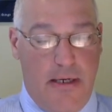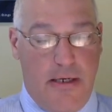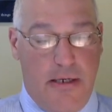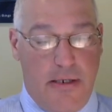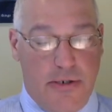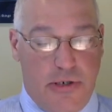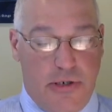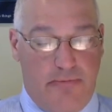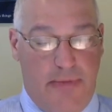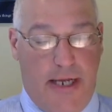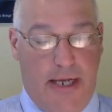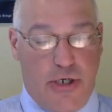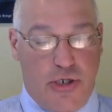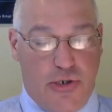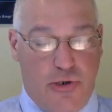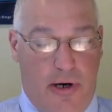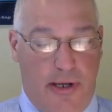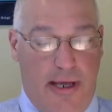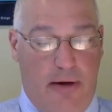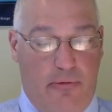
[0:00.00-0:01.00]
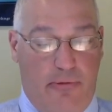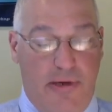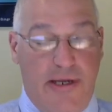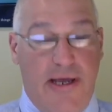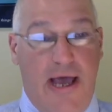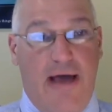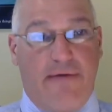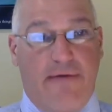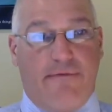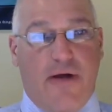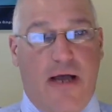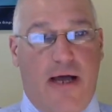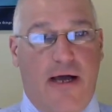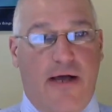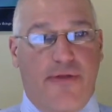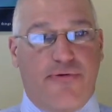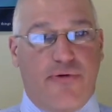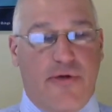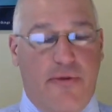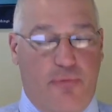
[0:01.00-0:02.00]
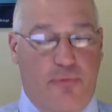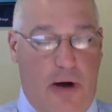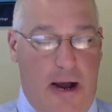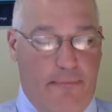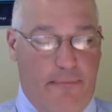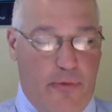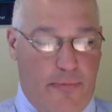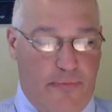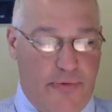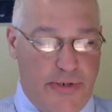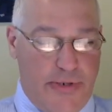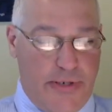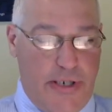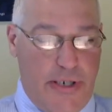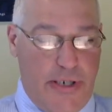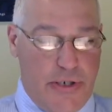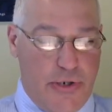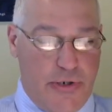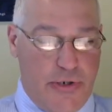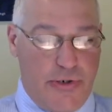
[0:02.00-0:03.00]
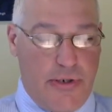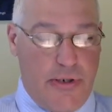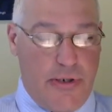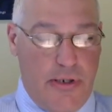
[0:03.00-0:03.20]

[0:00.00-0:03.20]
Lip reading: should make sure that we have gone through the proper procedures,